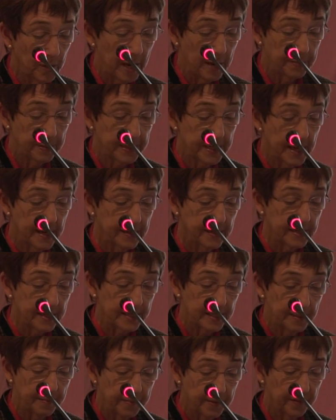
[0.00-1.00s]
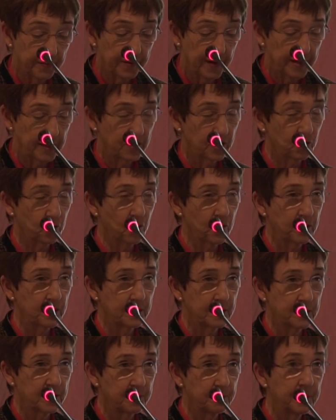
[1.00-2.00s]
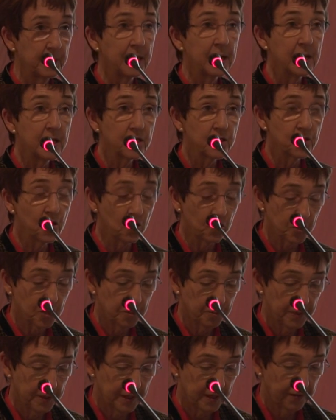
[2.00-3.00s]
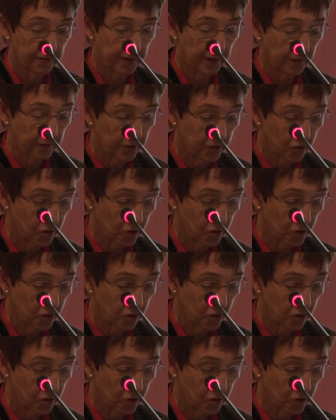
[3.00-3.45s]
Hepatitis Simplified Scoring System, not specific for